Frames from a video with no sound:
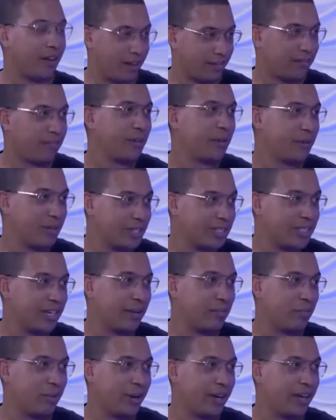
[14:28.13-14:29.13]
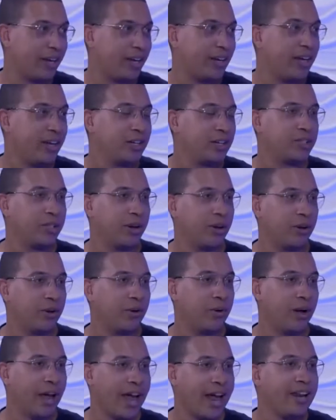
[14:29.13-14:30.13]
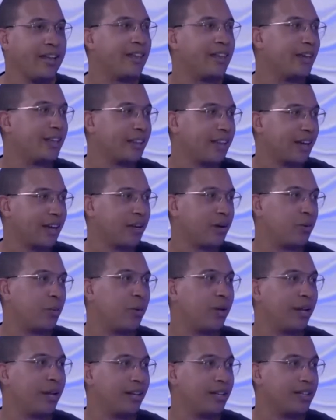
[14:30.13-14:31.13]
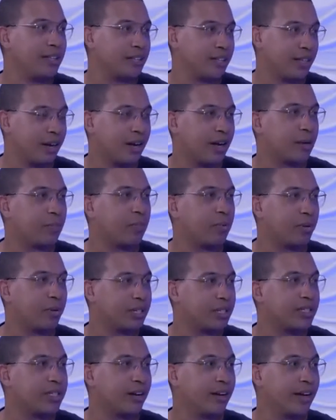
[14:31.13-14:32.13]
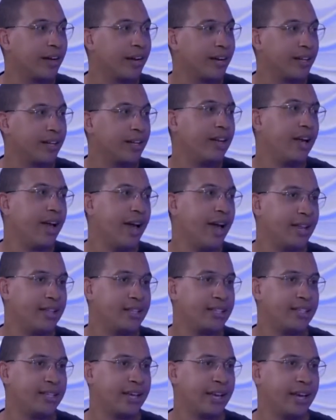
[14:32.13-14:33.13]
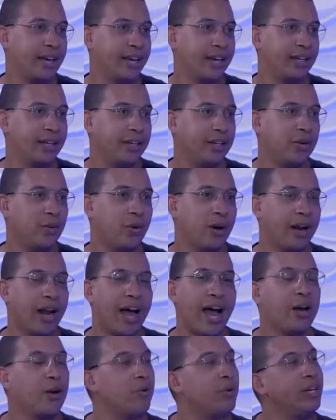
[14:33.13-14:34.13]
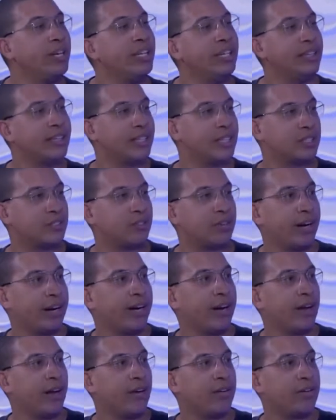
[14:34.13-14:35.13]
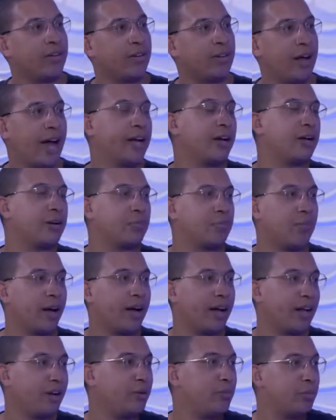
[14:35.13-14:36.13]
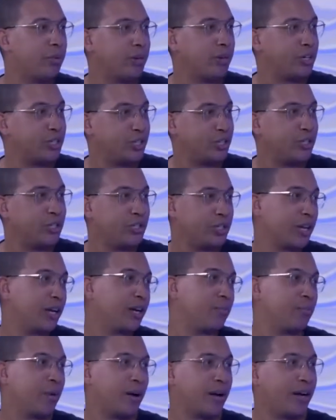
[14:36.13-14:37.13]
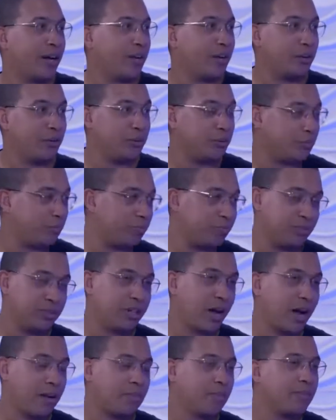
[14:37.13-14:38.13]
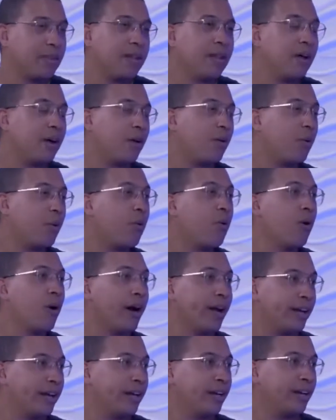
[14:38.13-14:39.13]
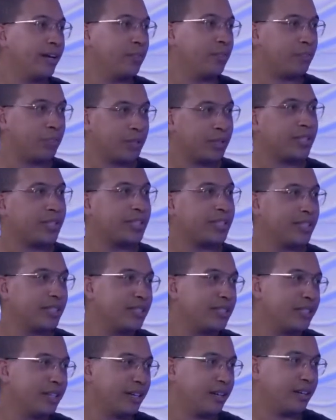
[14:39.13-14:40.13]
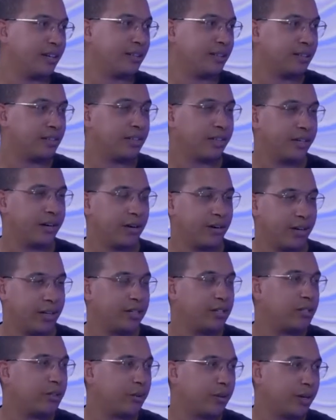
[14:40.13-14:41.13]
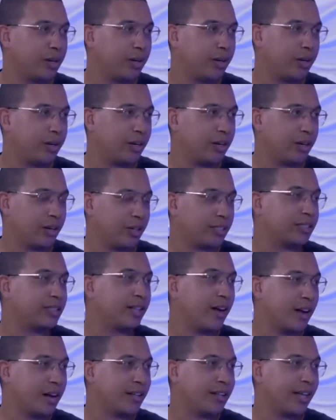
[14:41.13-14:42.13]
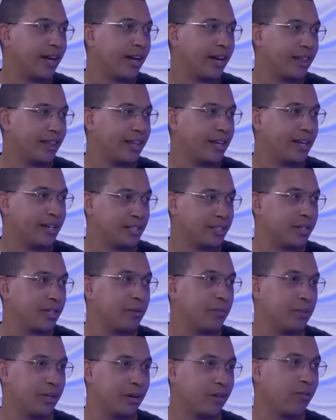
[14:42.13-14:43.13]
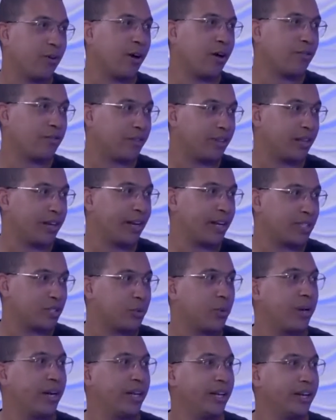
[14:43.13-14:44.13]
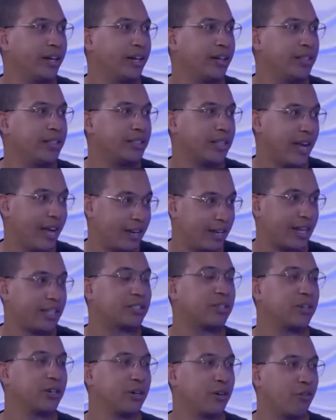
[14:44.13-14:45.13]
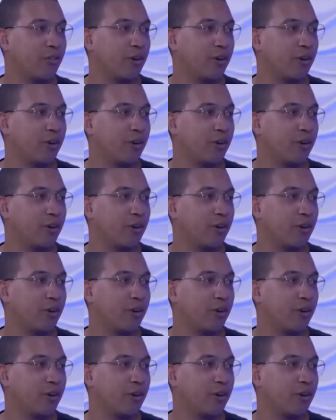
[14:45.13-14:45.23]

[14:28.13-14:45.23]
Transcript: feel the same way. So anything that you're willing to kind of put aside and say, you know what, I don't need this right now. I could buy a new pair of shoes, I could buy a new top, or I could put this into, you know, into a stock that I think is going to be around for the next 20 years and that's going to